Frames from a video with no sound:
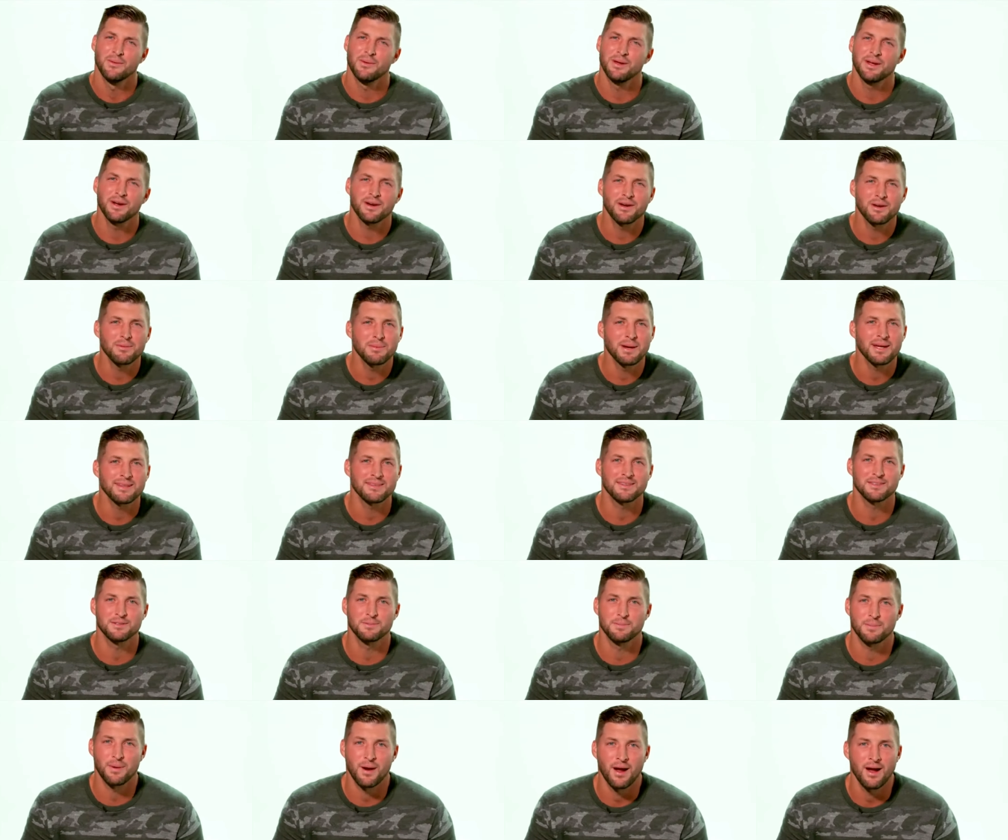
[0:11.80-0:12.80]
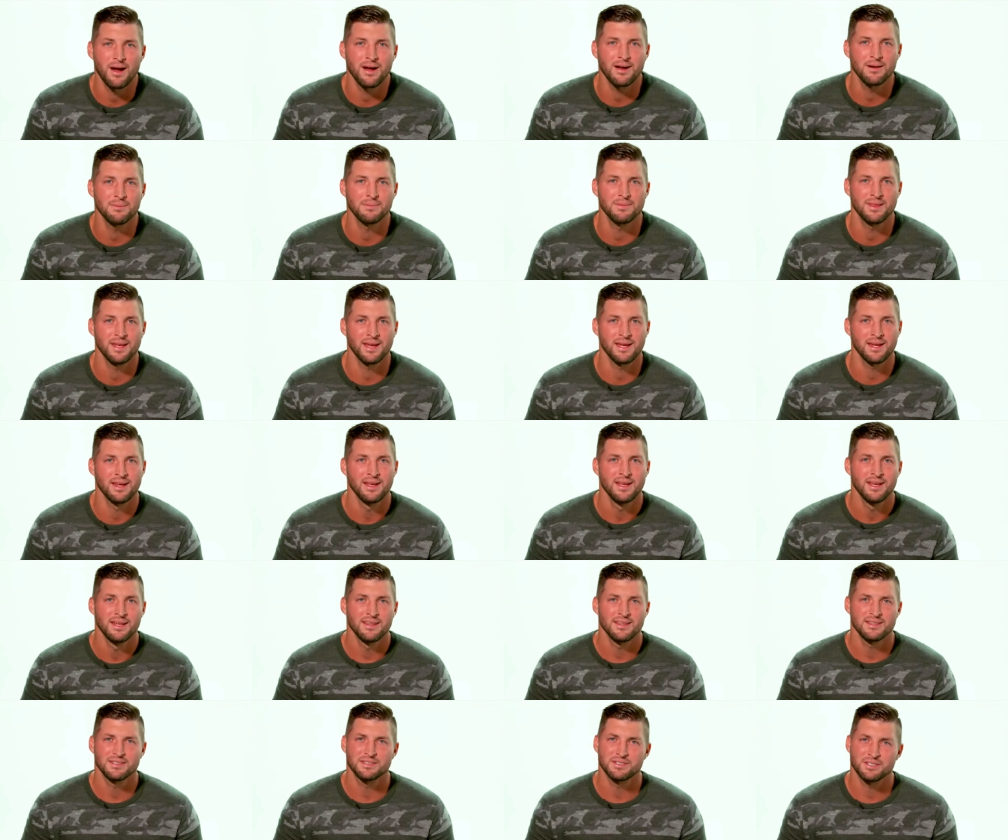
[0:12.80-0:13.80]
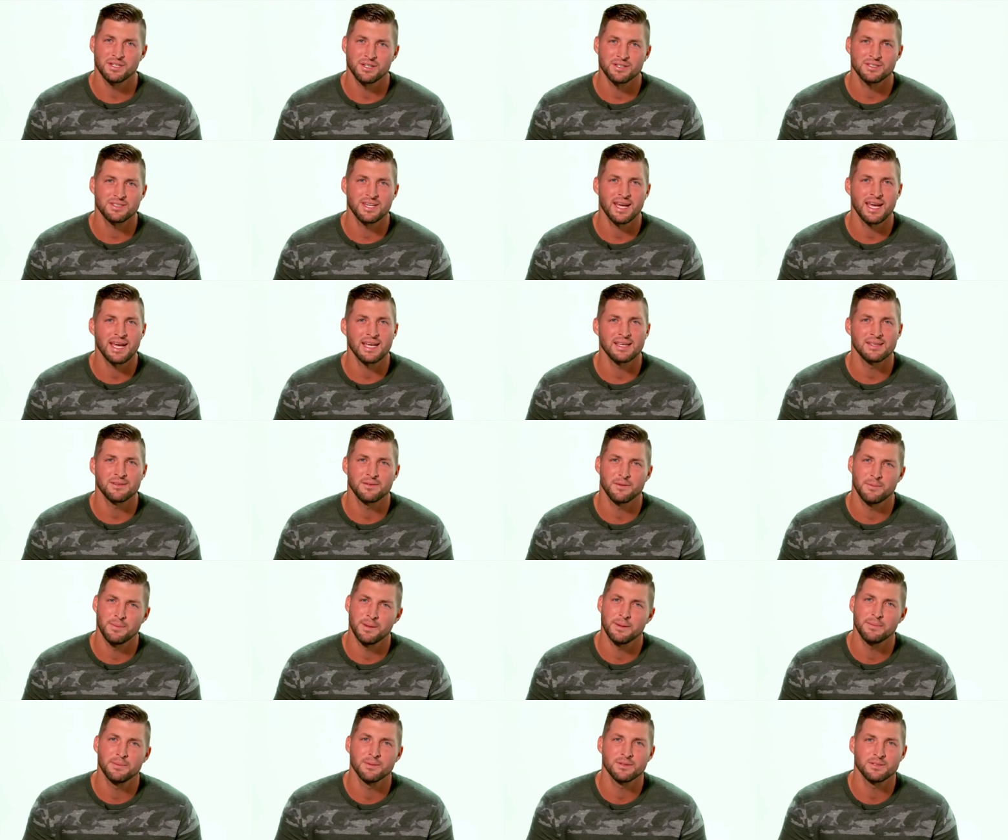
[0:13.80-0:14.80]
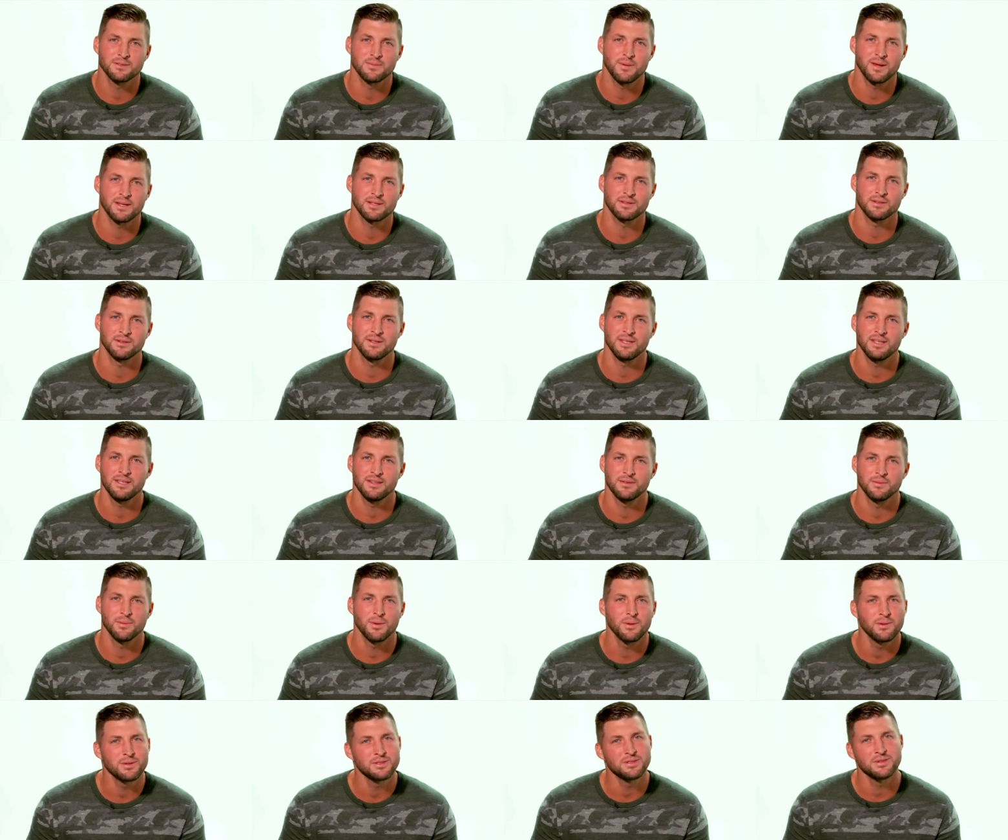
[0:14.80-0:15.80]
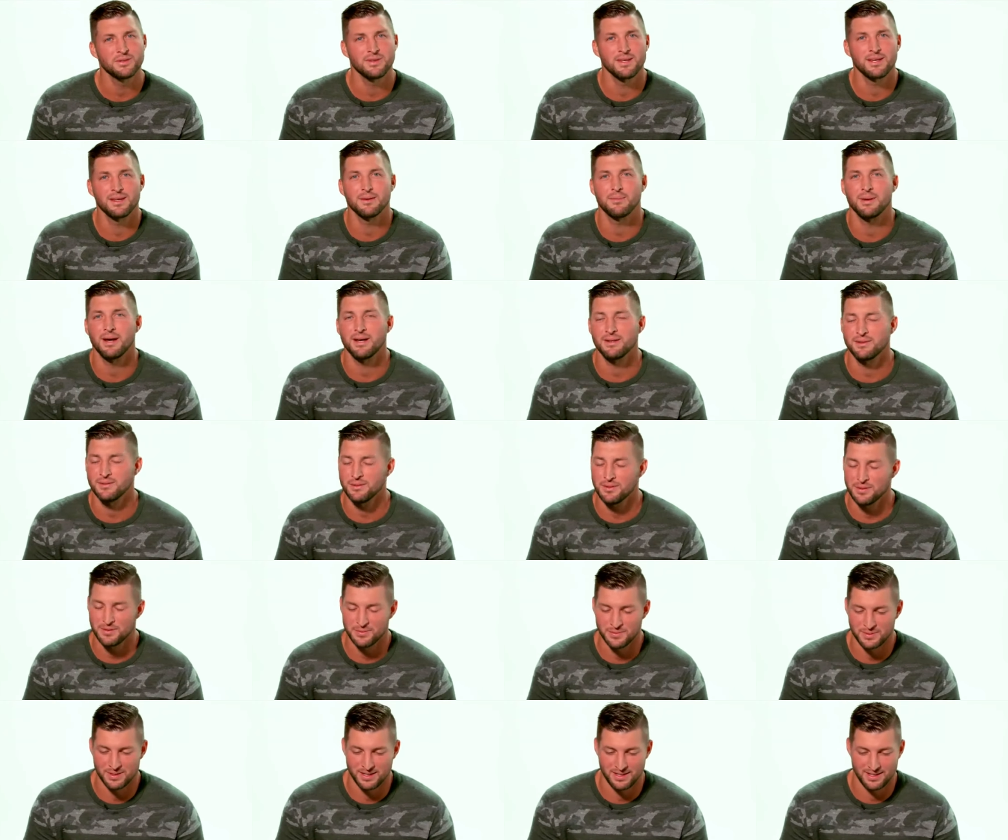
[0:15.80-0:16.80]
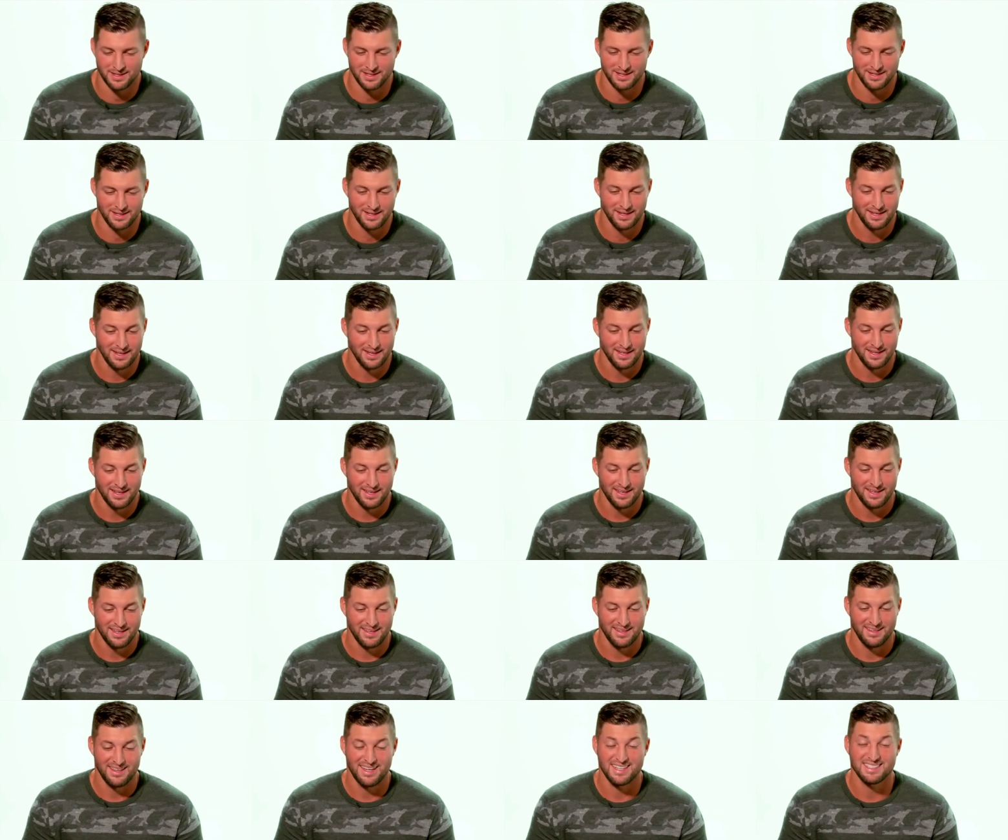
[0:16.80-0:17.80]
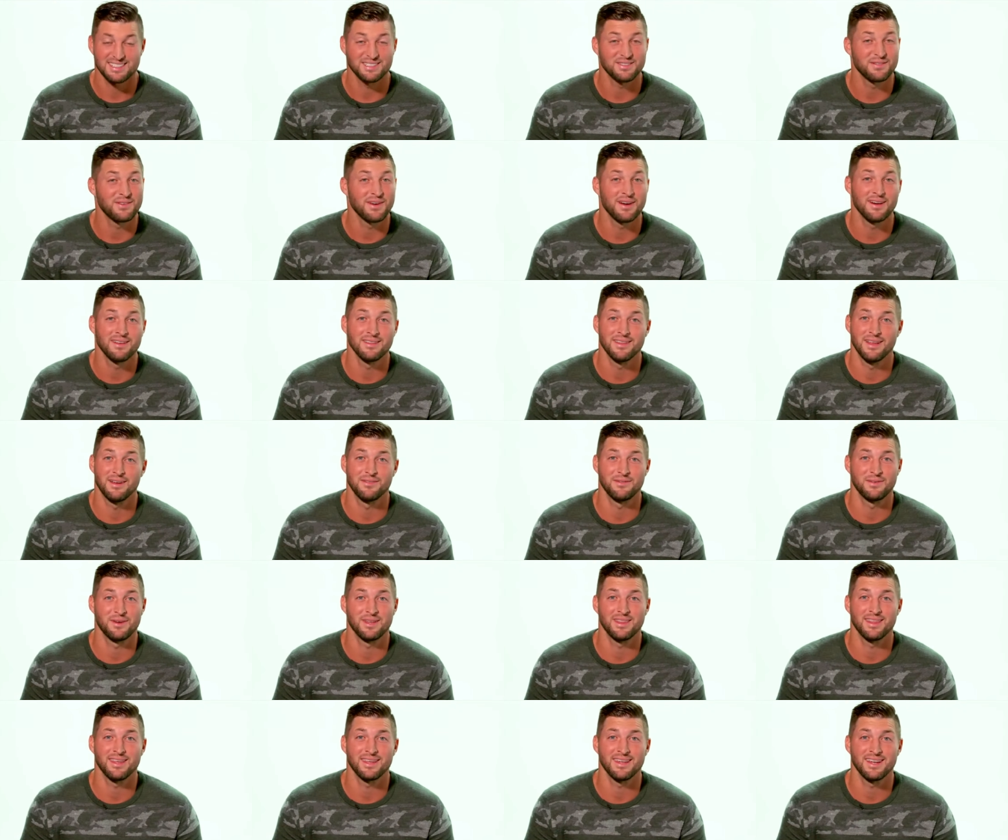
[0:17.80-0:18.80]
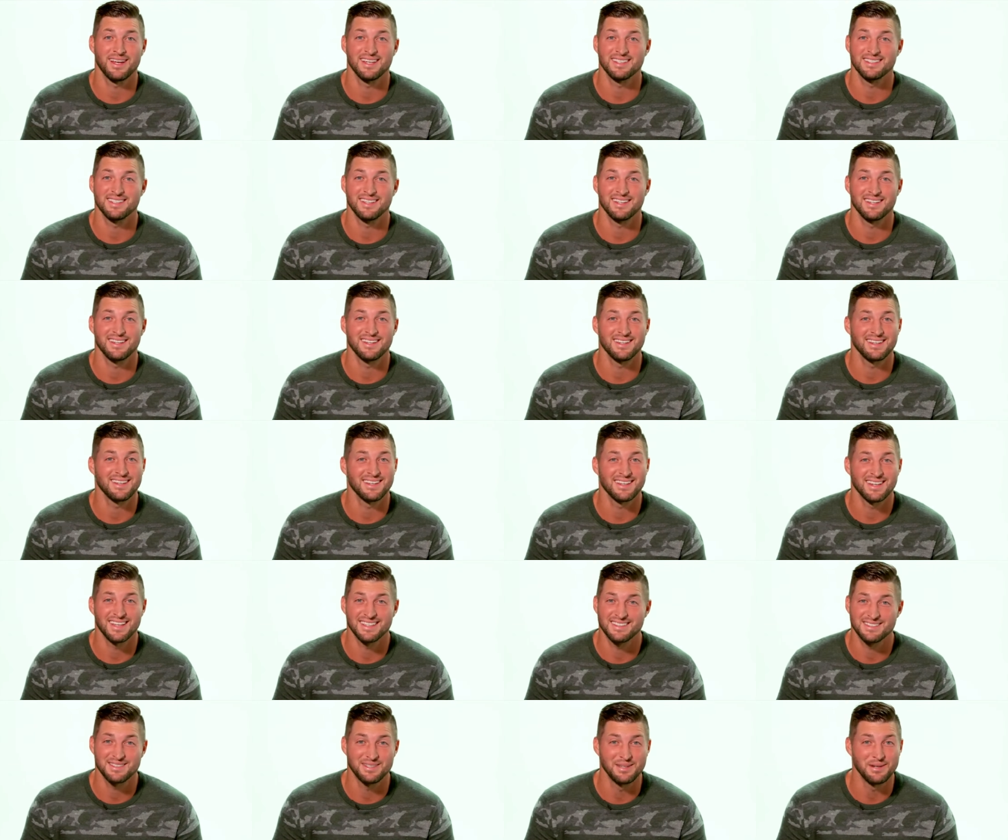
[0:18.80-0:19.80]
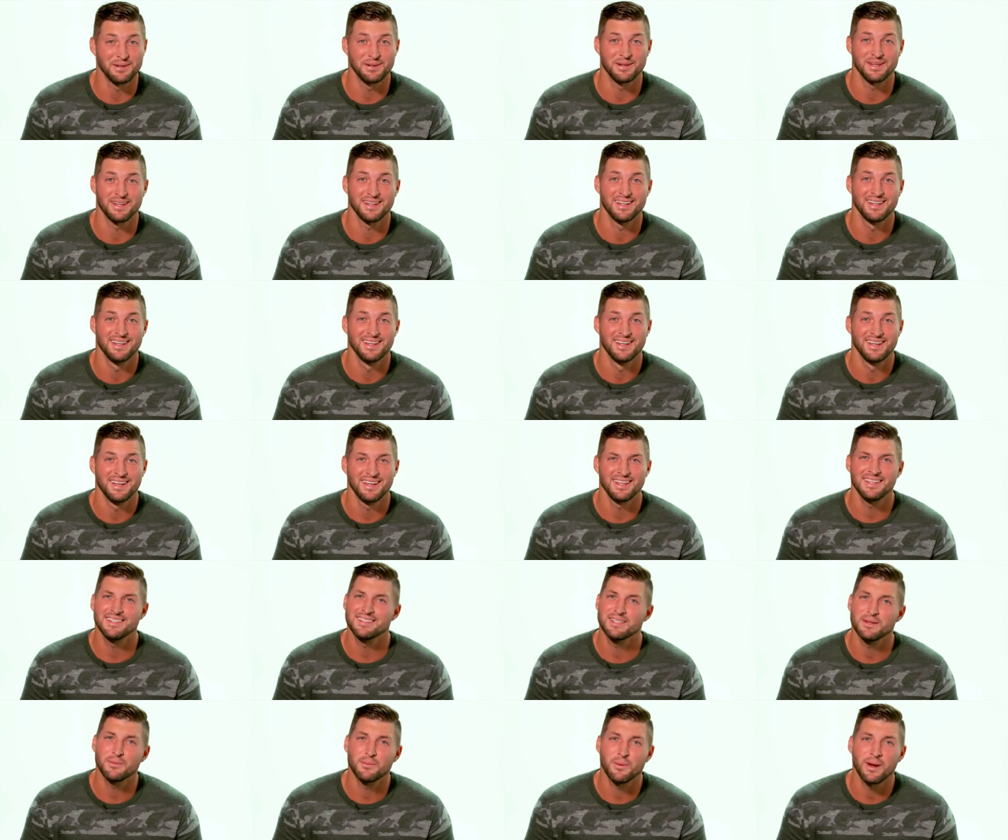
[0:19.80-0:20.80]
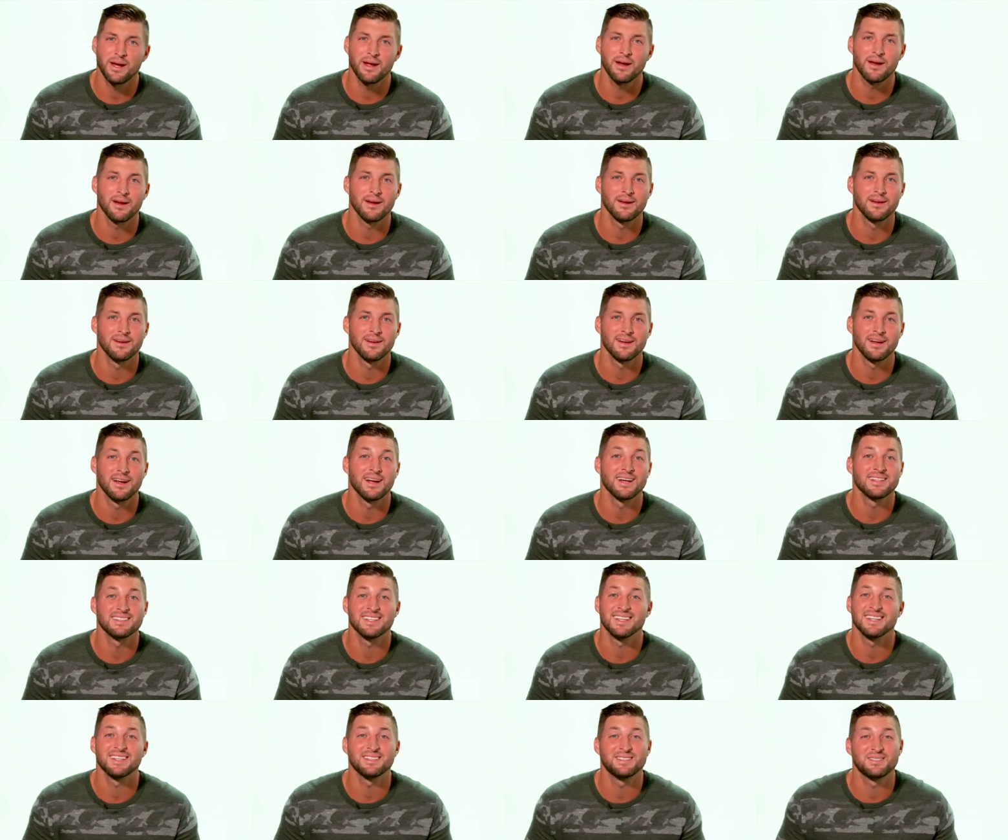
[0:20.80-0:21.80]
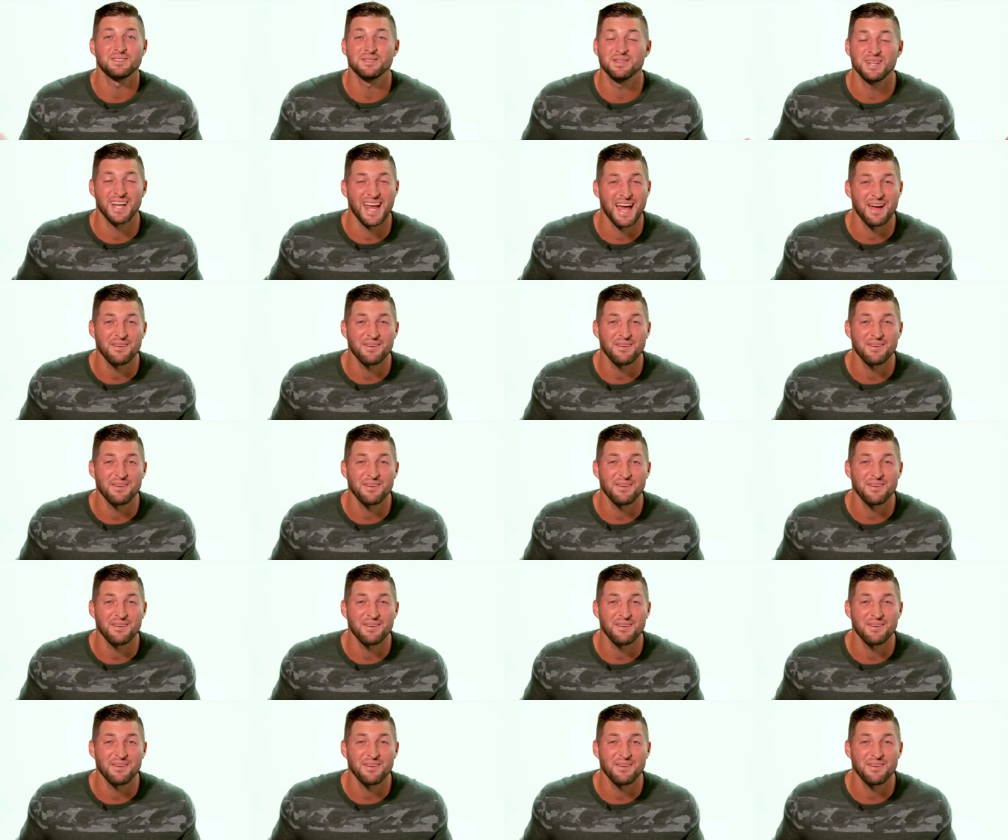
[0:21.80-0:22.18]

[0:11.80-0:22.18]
we heard about this prom that this church has for people with special needs. What would you think about doing one? And I just fell in love with it and I said, let's do it. And he said, where? And I said, let's do it